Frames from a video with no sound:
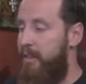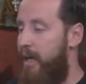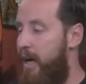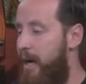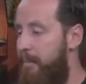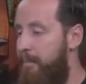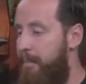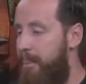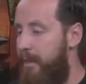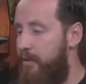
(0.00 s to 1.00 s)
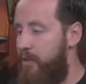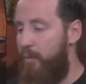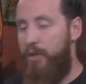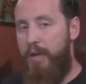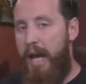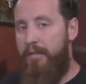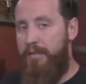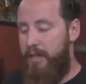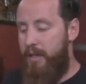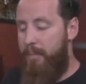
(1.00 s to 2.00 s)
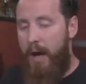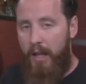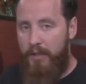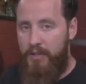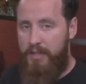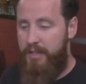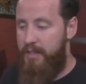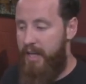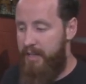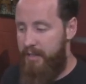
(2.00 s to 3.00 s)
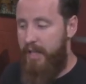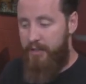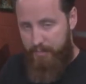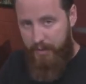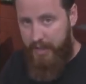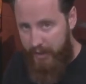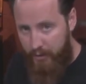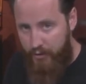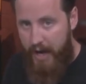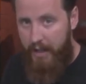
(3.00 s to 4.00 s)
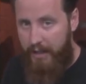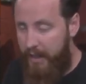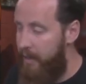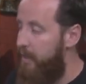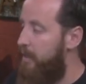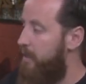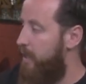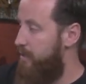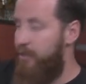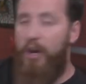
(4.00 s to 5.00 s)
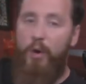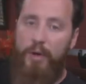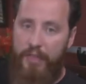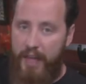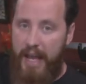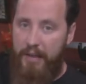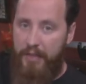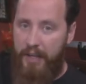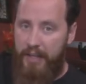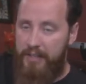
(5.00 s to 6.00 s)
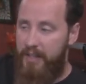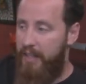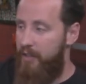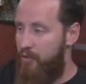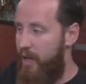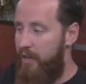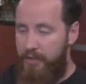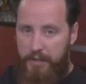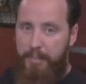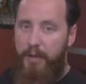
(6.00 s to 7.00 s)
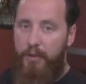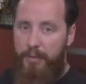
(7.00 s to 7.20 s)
So when you have the apologist that says, let's pretend neutrality, let's go with the atheist, and let's try to just appeal to